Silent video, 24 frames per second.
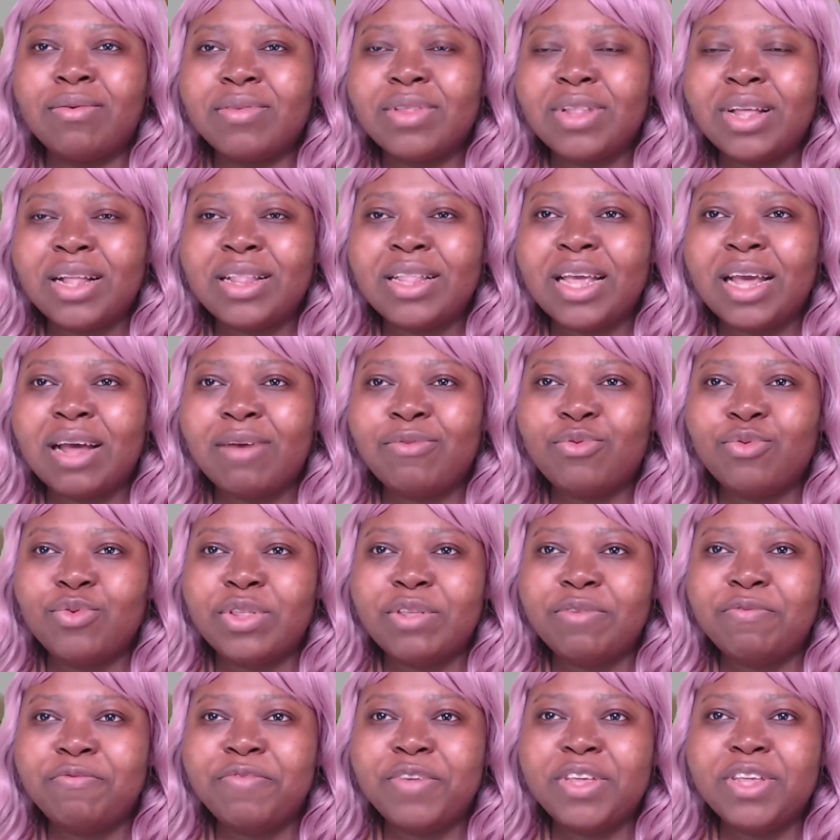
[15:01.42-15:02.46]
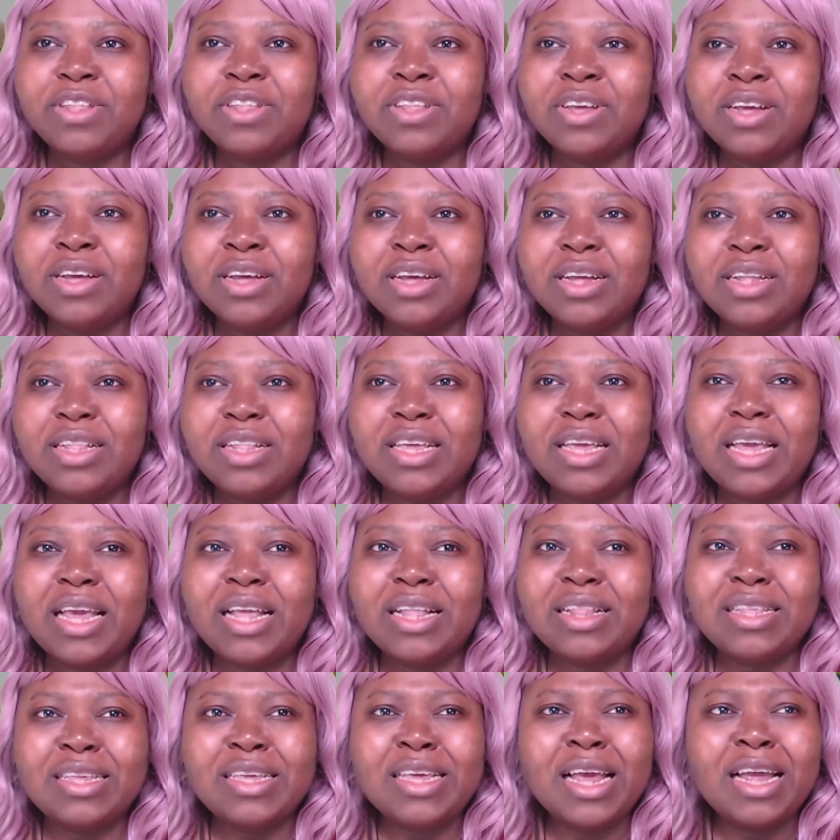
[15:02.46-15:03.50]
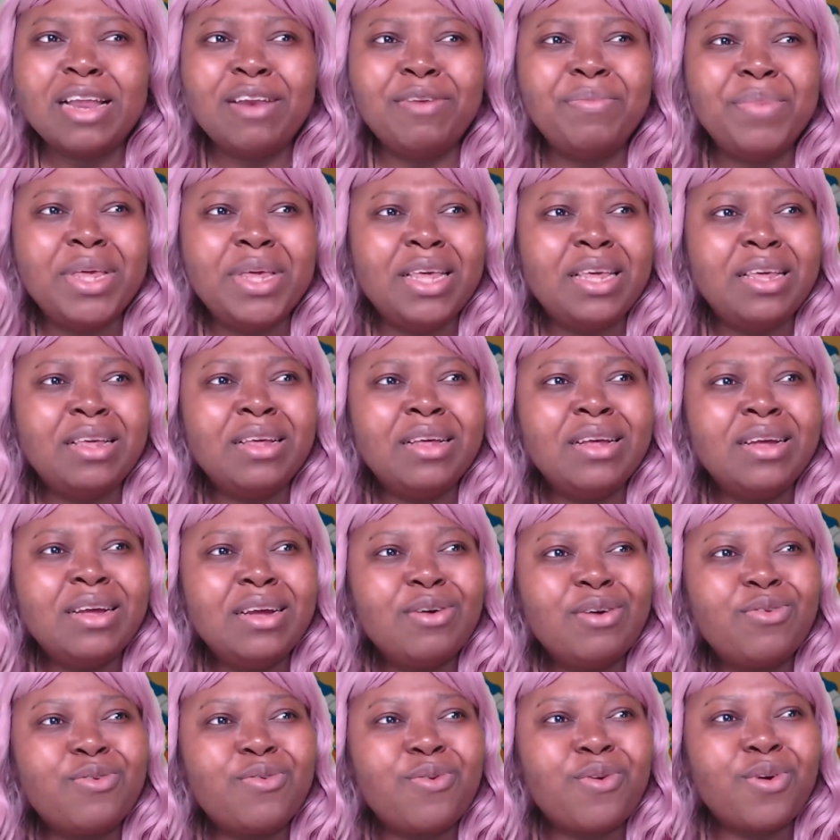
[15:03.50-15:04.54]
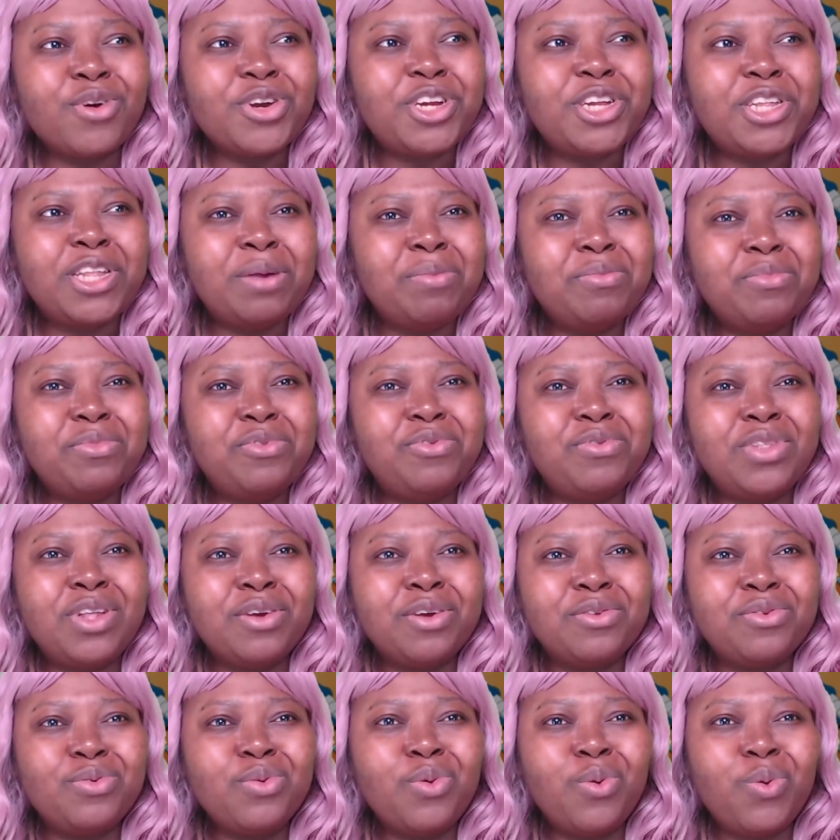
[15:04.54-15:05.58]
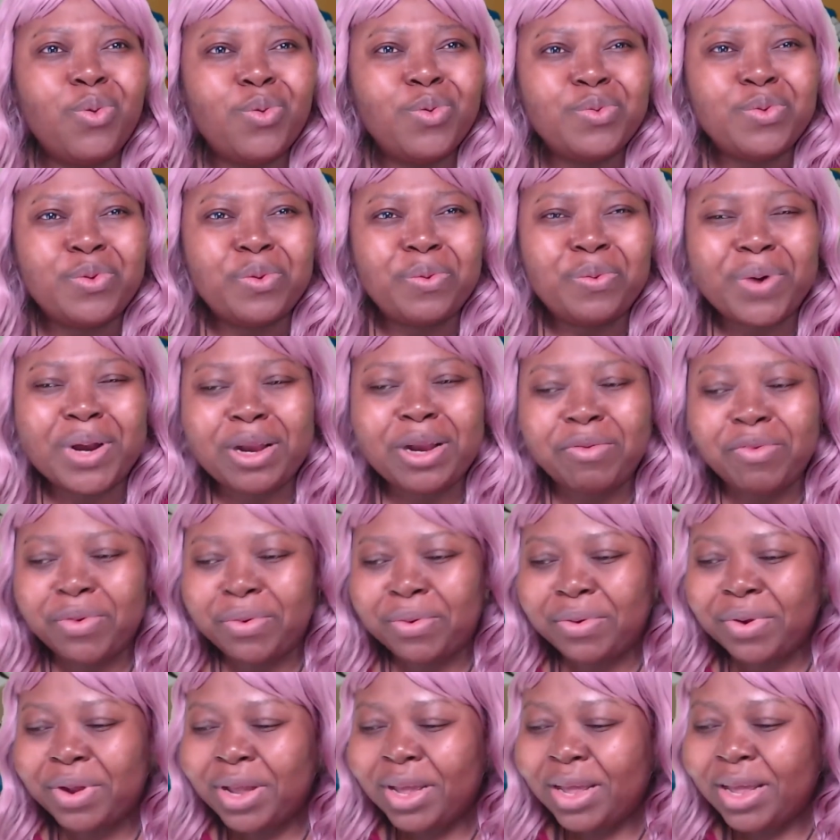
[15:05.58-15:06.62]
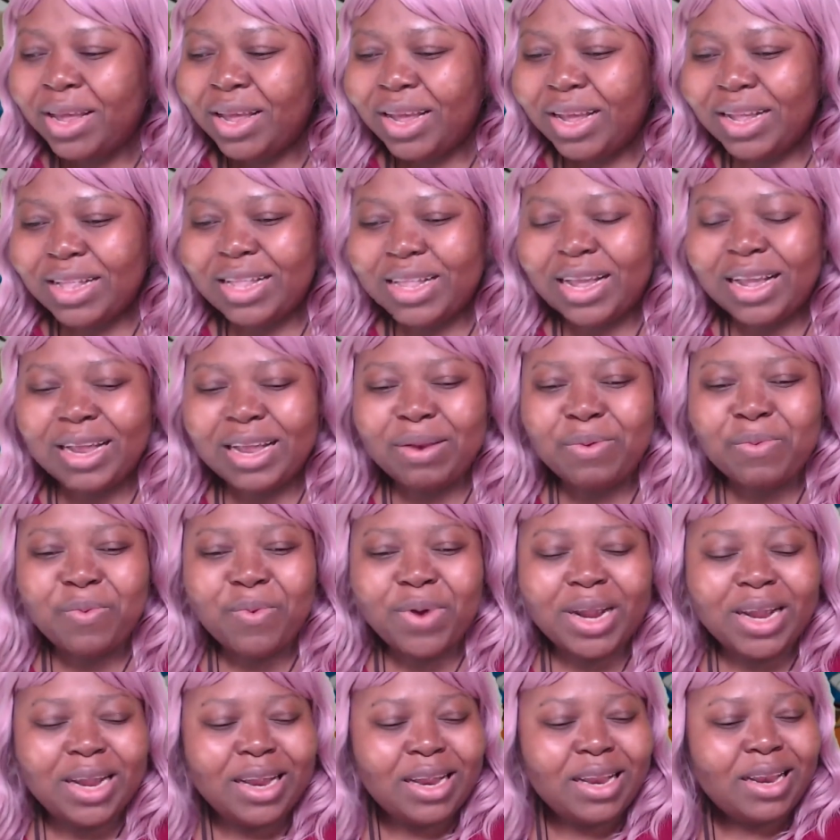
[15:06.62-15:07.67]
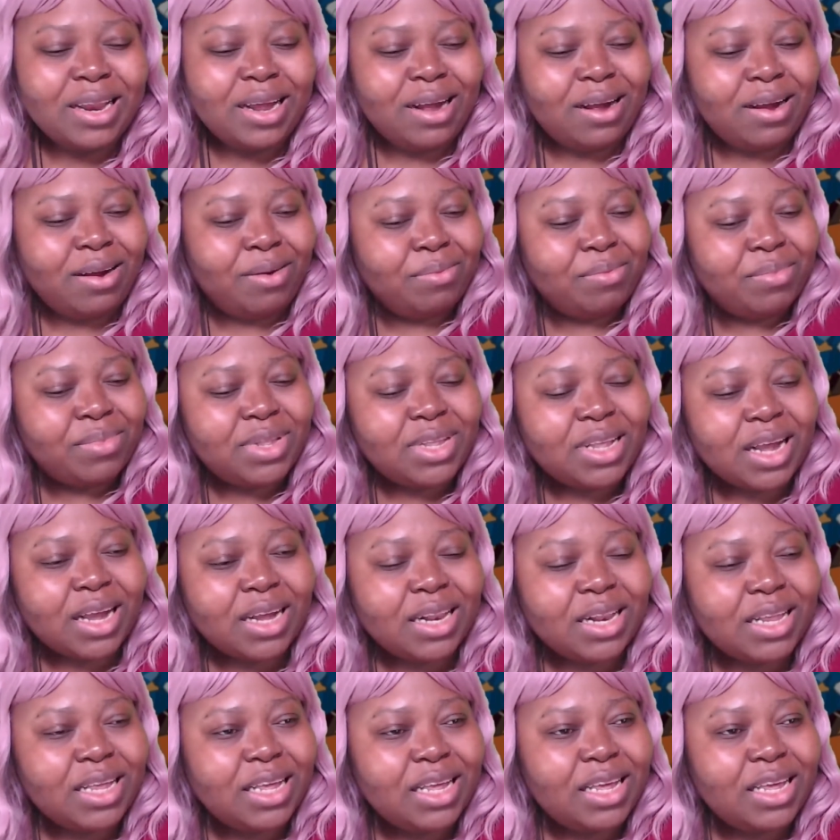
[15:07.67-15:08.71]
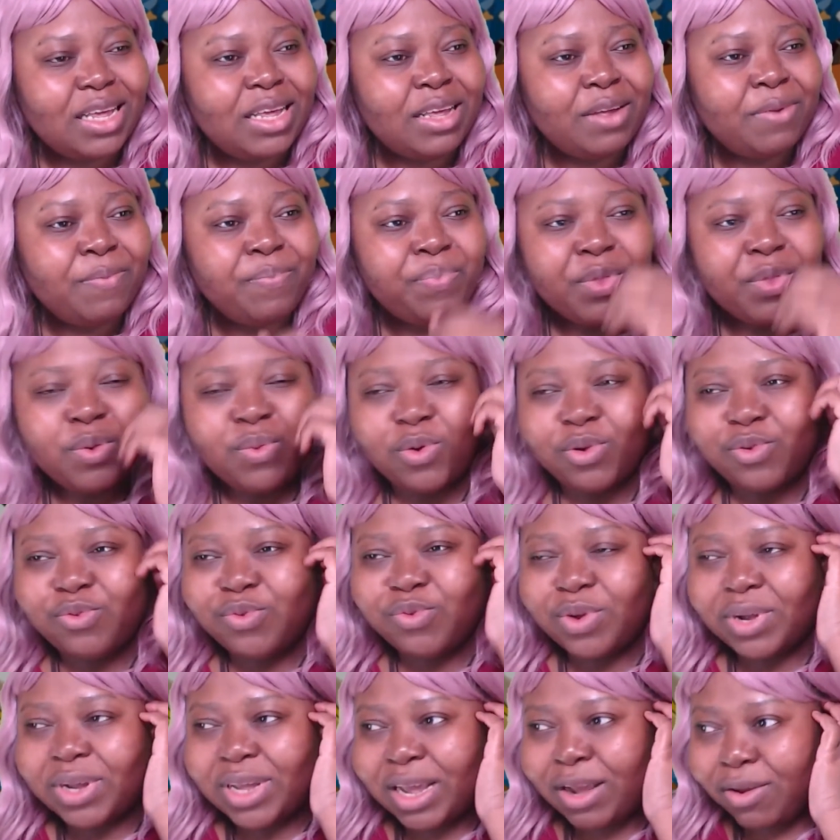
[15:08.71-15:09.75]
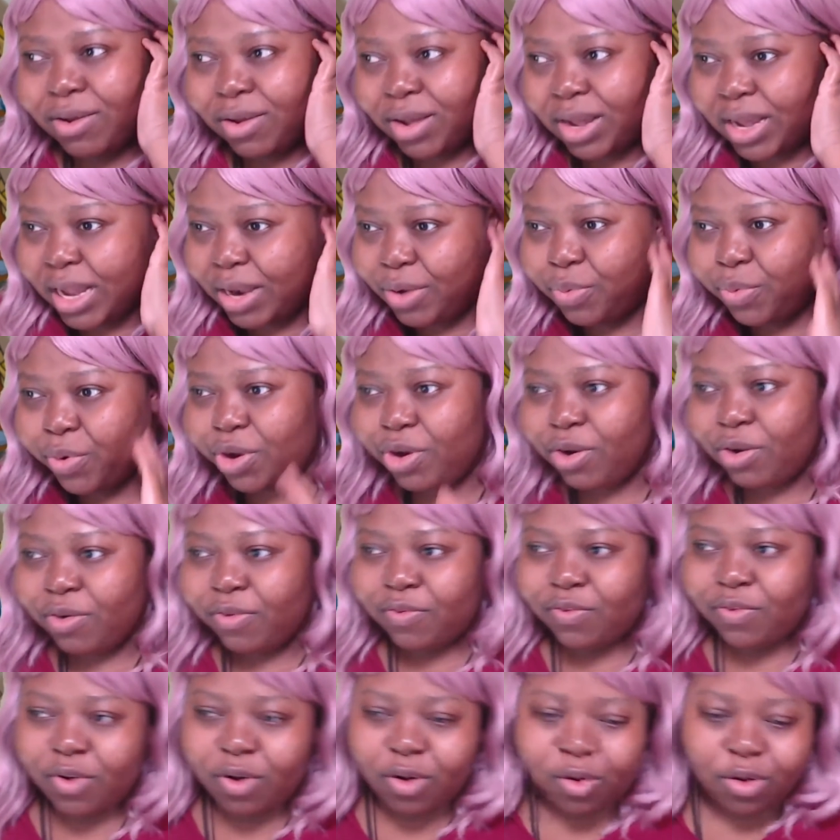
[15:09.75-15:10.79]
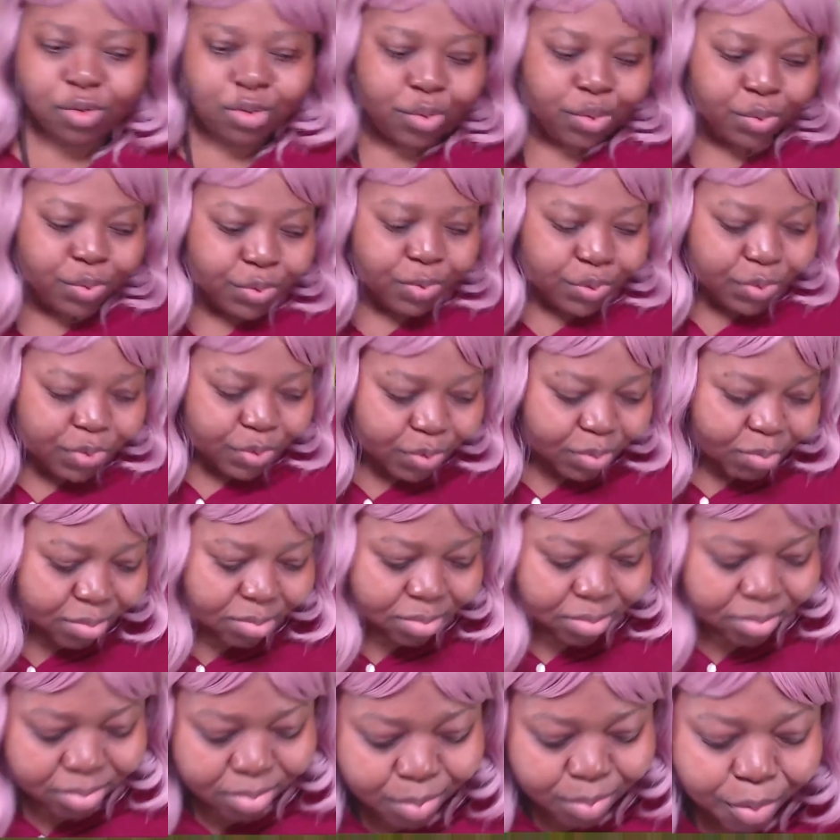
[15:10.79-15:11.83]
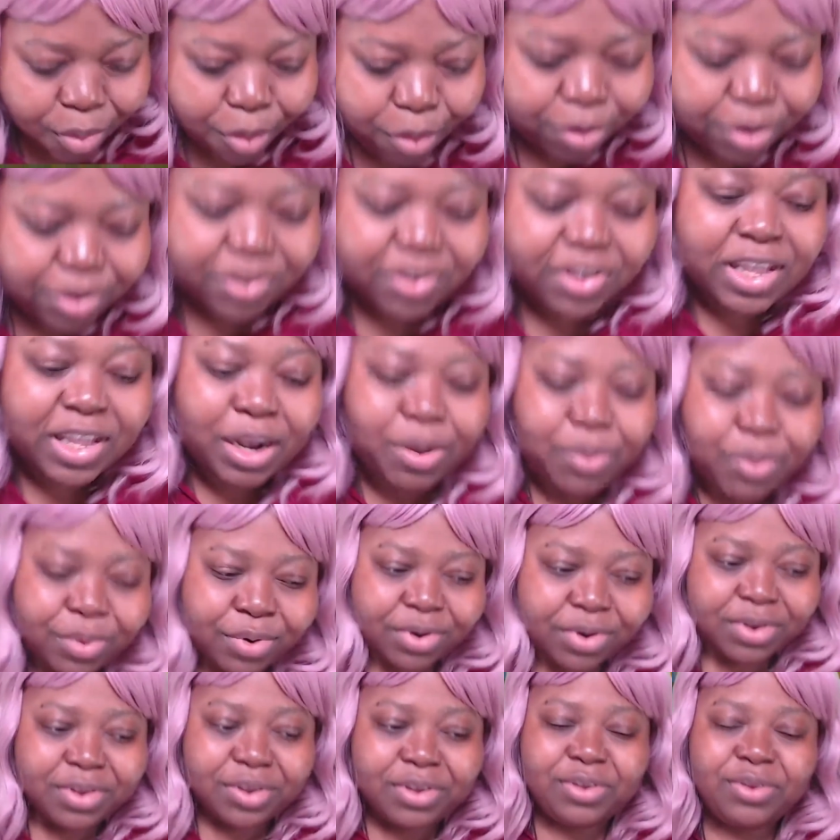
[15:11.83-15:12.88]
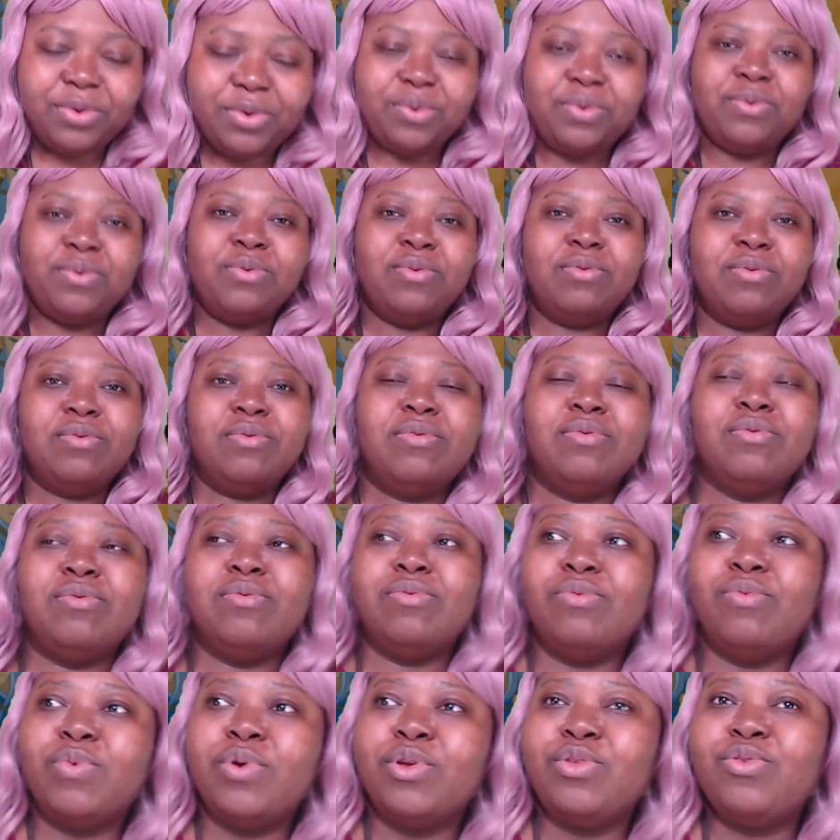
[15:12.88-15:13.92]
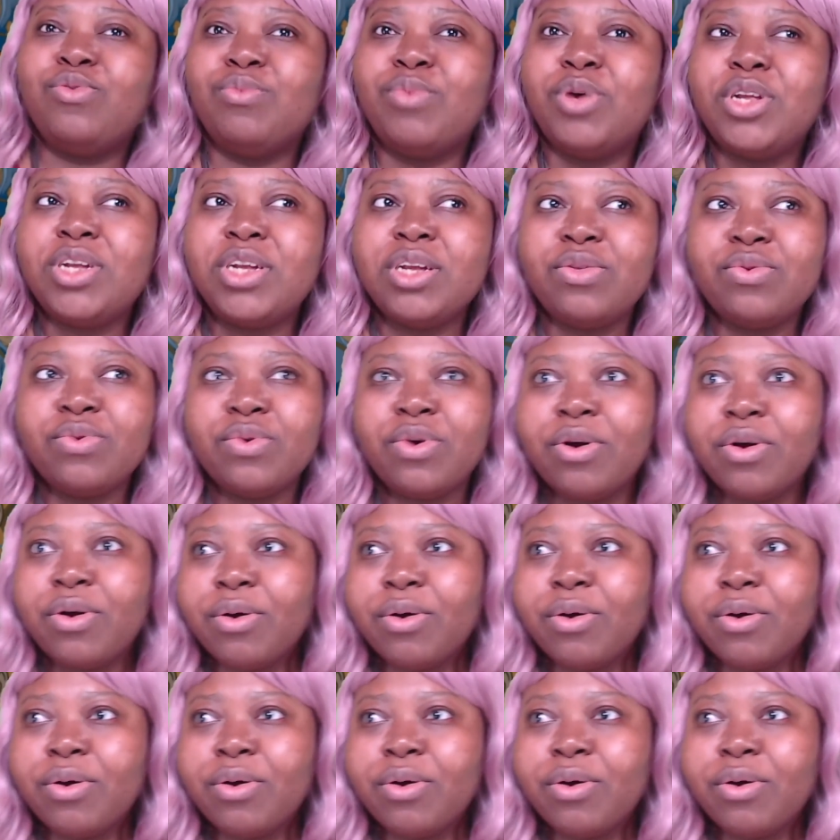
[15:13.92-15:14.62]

that they have to defeat the enemy, crush them to their souls or whatever. And then when Tali was getting rid of all those boys that were, you know, way too much into her